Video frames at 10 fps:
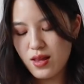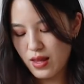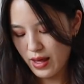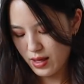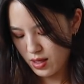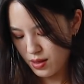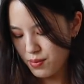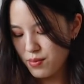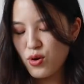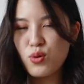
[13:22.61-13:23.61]
like
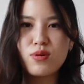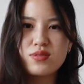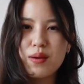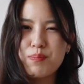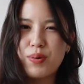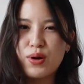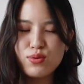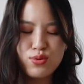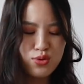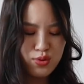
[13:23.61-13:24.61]
almost like
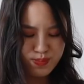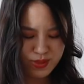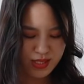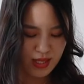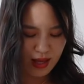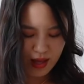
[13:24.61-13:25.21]
belt loops.